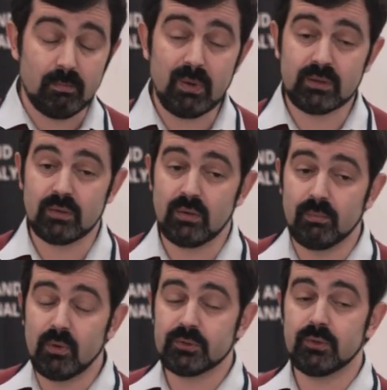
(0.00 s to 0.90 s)
But
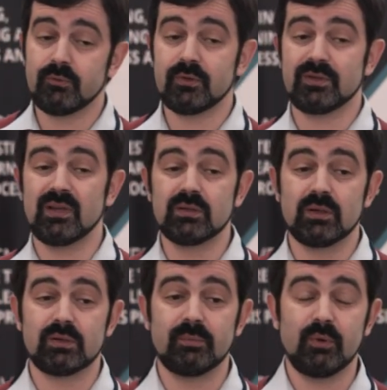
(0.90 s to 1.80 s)
both of
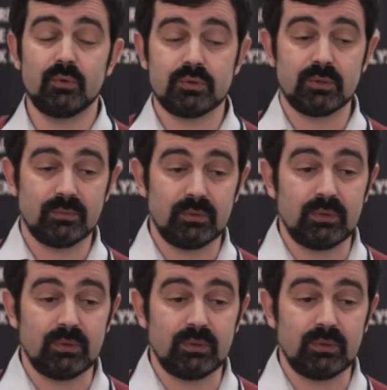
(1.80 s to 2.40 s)
standard approach